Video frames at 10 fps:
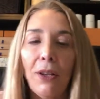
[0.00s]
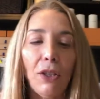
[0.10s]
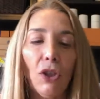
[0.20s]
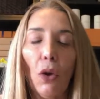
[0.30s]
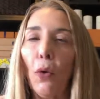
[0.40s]

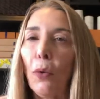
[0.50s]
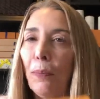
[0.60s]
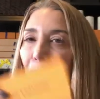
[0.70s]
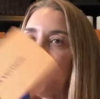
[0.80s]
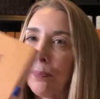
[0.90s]
So
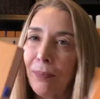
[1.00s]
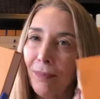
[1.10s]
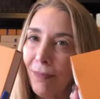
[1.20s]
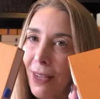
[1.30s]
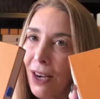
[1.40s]

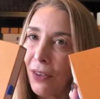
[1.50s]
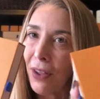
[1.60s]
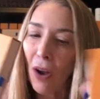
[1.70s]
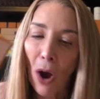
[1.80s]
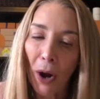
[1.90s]
here
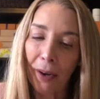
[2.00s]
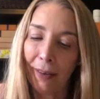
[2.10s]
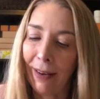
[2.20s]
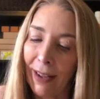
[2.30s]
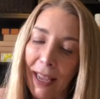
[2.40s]
they are.
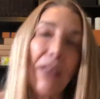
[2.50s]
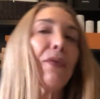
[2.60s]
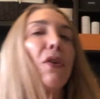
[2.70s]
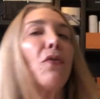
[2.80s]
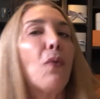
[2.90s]

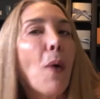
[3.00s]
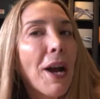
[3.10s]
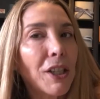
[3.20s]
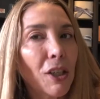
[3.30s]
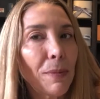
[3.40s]
If you've
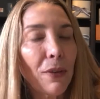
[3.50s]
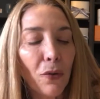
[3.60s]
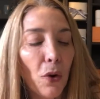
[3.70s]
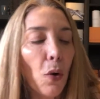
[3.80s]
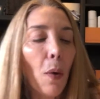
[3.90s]
watched me
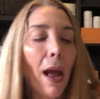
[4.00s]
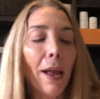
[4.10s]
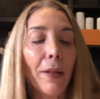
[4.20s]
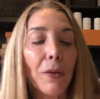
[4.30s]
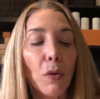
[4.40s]
for a
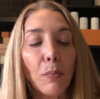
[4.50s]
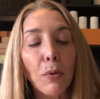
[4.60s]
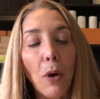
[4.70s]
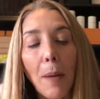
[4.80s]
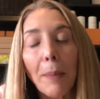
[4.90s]
while, you
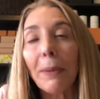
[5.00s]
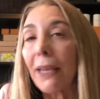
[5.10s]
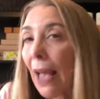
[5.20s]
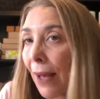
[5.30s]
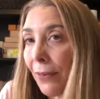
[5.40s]
probably
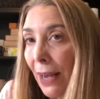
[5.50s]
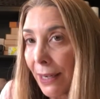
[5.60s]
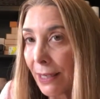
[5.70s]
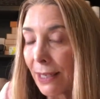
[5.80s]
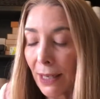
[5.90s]
have an
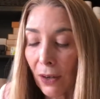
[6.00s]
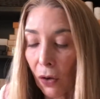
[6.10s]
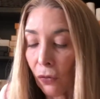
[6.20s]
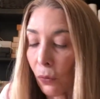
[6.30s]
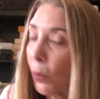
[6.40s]
idea
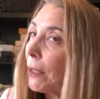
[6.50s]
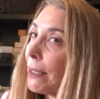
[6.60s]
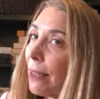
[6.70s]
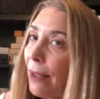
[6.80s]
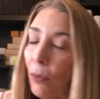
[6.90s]
of
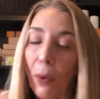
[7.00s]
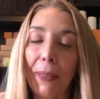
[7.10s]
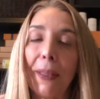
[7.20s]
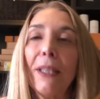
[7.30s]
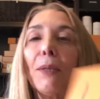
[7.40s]

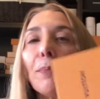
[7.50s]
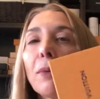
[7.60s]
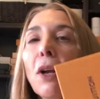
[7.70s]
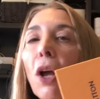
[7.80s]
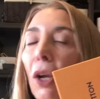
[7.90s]
what this
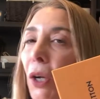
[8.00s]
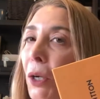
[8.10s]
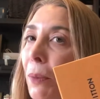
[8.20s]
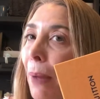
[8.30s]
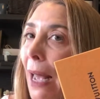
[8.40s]

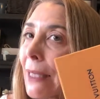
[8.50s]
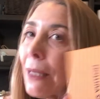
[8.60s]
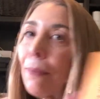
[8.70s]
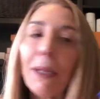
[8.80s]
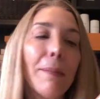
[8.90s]
could
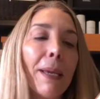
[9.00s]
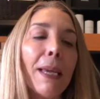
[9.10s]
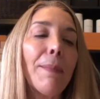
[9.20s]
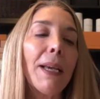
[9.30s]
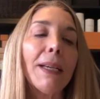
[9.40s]
possibly
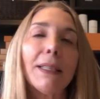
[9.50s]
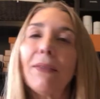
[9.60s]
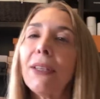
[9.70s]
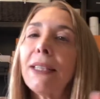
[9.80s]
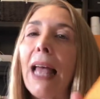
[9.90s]
be because
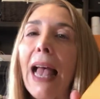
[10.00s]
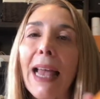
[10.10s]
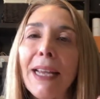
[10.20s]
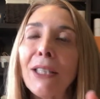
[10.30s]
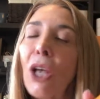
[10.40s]
of the
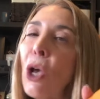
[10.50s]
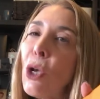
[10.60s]
size.